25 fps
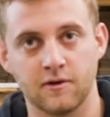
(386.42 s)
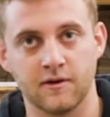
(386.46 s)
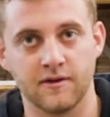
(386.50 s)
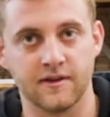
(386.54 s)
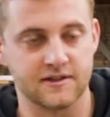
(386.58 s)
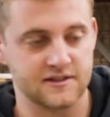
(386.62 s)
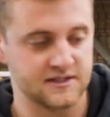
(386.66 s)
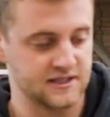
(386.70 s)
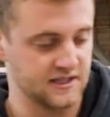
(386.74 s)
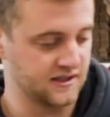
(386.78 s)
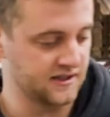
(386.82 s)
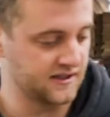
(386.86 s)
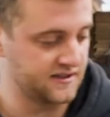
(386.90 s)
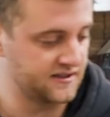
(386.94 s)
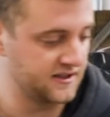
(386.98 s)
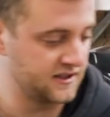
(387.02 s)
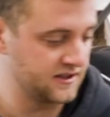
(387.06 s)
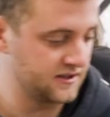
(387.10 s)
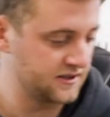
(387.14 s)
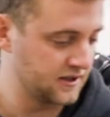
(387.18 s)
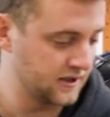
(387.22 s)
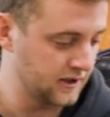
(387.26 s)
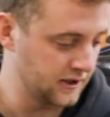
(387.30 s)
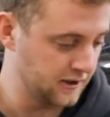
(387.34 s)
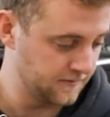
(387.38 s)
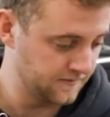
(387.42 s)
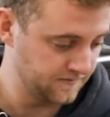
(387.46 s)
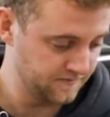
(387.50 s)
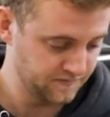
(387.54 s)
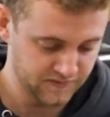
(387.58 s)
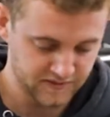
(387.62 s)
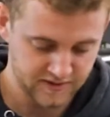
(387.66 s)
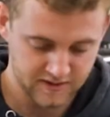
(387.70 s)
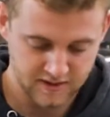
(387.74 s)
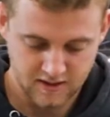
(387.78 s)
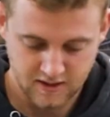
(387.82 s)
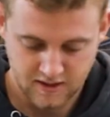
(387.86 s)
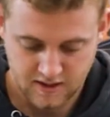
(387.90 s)
where the T-nuts need to go.
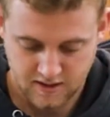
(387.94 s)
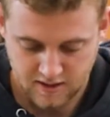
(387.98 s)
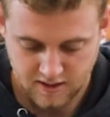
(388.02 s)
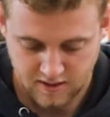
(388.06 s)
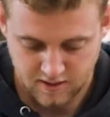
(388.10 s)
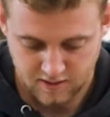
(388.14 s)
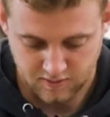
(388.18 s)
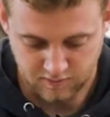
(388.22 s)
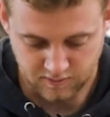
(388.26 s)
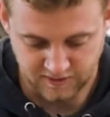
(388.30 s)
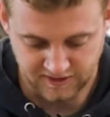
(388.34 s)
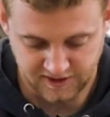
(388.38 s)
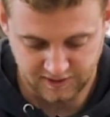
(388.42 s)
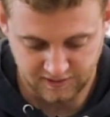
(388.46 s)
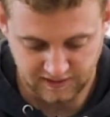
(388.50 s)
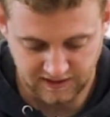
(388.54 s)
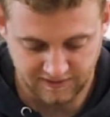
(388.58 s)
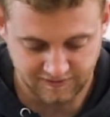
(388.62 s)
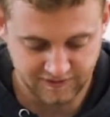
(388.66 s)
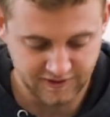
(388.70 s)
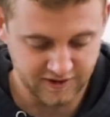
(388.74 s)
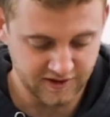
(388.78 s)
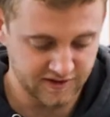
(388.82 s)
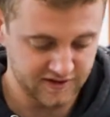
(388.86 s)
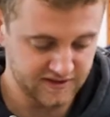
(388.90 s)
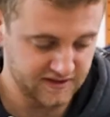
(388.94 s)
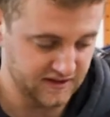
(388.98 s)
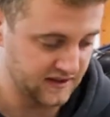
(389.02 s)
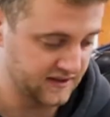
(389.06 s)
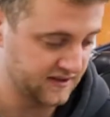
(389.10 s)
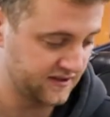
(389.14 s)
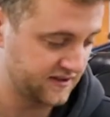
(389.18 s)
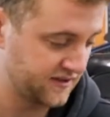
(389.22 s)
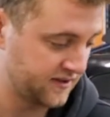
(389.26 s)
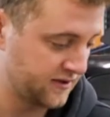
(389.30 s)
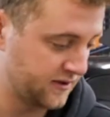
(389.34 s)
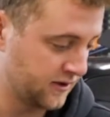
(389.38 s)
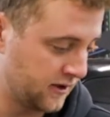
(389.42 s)
Once you have those
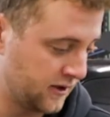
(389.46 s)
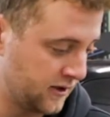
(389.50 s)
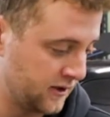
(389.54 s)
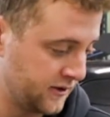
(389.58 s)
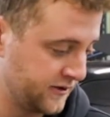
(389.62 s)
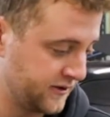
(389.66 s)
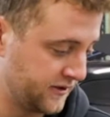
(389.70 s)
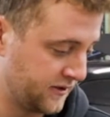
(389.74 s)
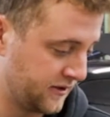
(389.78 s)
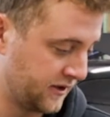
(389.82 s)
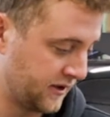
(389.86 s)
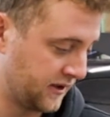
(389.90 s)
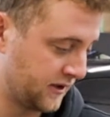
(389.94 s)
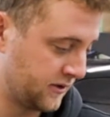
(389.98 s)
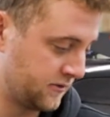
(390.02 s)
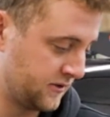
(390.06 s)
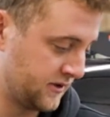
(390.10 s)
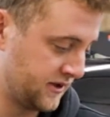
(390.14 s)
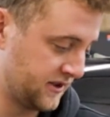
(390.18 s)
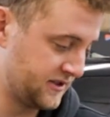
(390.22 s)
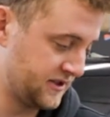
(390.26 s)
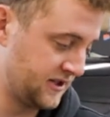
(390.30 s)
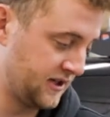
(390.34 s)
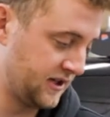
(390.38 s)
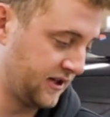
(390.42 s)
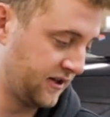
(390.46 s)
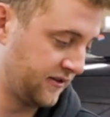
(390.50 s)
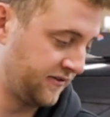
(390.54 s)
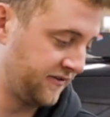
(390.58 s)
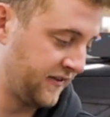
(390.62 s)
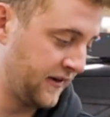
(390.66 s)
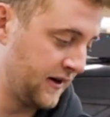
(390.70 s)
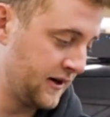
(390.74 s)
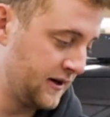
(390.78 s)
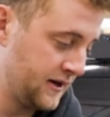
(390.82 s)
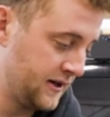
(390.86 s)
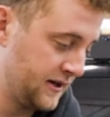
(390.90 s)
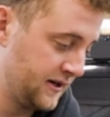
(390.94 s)
installed, you're going to want to take your
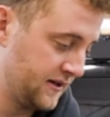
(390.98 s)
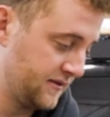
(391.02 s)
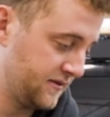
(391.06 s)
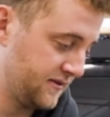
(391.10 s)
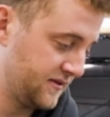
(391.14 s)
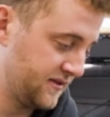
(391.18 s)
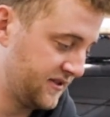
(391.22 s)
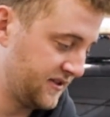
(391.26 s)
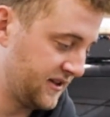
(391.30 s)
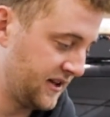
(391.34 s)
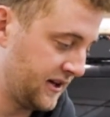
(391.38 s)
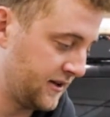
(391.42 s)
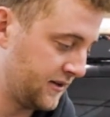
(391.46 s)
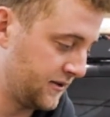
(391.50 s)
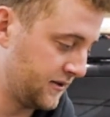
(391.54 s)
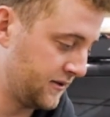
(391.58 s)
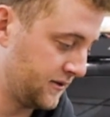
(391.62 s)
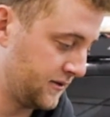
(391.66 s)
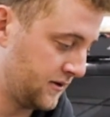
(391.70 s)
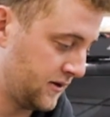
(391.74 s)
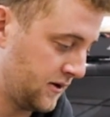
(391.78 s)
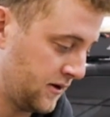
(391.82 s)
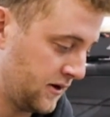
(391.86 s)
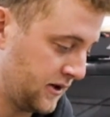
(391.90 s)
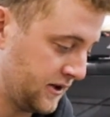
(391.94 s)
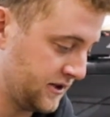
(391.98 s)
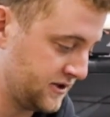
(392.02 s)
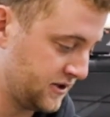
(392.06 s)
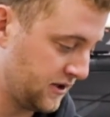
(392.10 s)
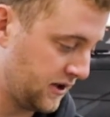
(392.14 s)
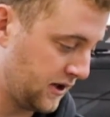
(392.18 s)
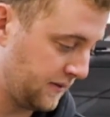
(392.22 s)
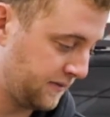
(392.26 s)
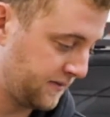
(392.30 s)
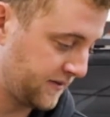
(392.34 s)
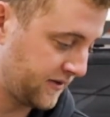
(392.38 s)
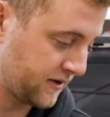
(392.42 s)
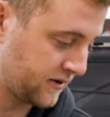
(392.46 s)
fairing, set it on
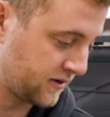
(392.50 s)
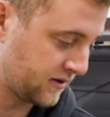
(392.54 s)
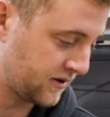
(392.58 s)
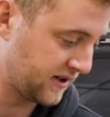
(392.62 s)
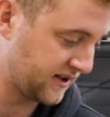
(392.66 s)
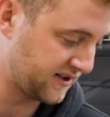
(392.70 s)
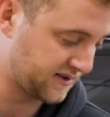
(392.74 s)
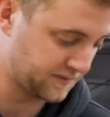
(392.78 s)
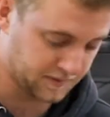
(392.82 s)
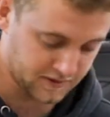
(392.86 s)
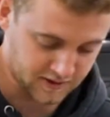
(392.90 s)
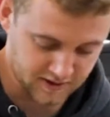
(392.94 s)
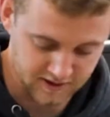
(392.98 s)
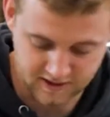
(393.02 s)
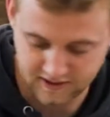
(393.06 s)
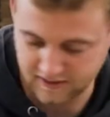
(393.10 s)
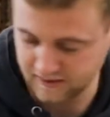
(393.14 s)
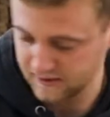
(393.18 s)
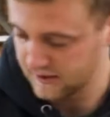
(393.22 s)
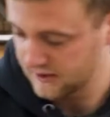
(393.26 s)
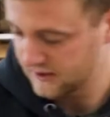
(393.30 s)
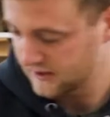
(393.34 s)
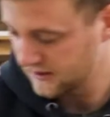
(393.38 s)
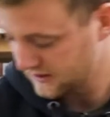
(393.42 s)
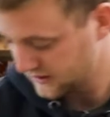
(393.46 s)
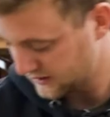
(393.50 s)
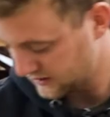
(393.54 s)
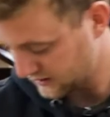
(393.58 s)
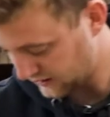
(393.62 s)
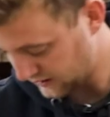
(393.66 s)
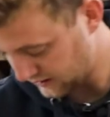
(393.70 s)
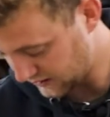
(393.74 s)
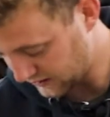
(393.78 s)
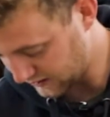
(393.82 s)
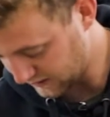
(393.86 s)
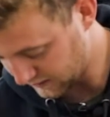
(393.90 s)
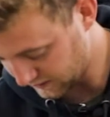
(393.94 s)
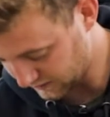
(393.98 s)
top of the crossbar,
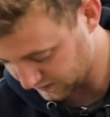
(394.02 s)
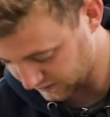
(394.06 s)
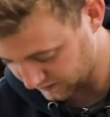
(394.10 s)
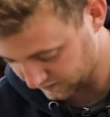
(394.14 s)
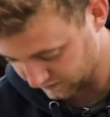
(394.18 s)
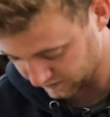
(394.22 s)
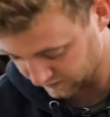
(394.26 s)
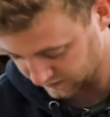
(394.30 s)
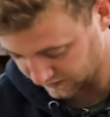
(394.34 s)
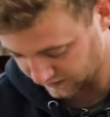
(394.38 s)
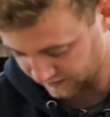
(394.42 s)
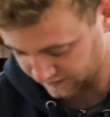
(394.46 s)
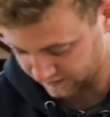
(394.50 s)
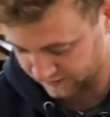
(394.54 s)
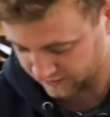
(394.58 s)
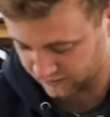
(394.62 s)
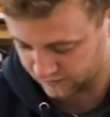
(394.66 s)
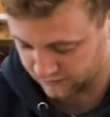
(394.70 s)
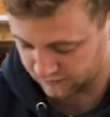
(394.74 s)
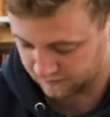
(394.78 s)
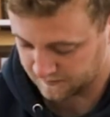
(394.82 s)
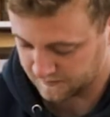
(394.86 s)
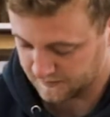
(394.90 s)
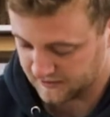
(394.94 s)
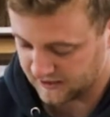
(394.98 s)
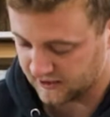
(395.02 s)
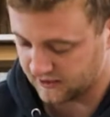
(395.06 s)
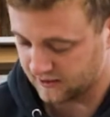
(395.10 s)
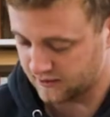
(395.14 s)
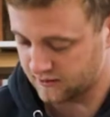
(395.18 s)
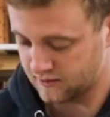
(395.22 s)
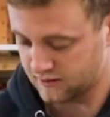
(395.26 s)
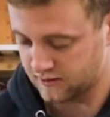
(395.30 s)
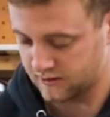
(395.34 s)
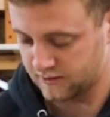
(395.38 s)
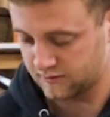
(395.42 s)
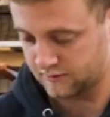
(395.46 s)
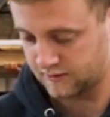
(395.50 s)
and gather your remaining
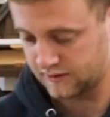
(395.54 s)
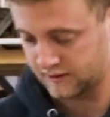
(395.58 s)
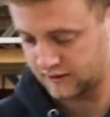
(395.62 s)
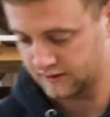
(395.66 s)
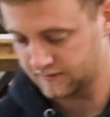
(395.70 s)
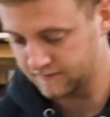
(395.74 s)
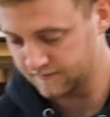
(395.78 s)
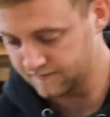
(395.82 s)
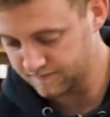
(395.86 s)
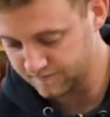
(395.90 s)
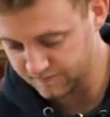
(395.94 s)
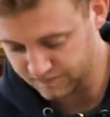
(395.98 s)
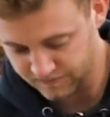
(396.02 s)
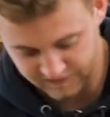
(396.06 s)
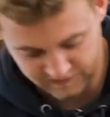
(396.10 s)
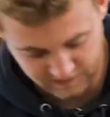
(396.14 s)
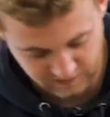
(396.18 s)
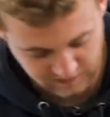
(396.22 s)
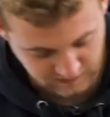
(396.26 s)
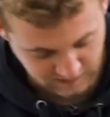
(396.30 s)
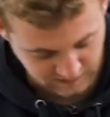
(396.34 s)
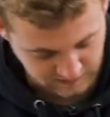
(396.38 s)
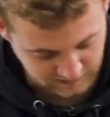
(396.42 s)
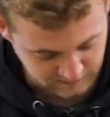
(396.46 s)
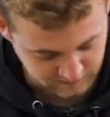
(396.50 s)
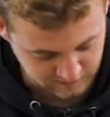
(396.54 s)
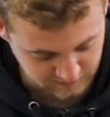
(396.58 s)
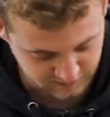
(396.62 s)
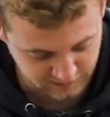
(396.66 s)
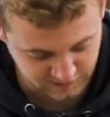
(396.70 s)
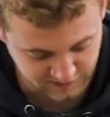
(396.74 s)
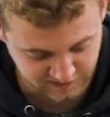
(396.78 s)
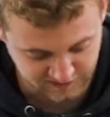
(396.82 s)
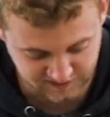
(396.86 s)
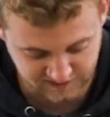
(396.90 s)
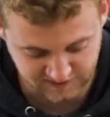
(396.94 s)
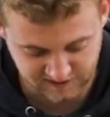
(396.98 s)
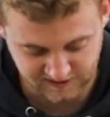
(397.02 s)
hardware and
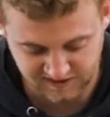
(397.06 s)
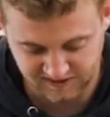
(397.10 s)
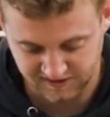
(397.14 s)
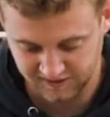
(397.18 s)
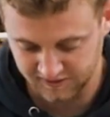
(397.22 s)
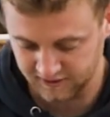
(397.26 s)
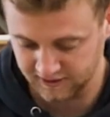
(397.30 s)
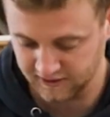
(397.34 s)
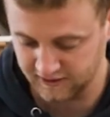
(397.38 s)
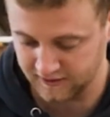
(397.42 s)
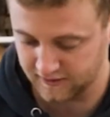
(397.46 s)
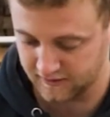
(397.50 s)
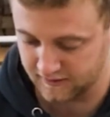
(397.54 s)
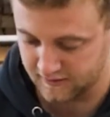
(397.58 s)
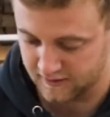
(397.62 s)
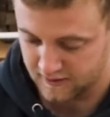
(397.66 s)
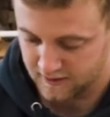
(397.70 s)
loosely start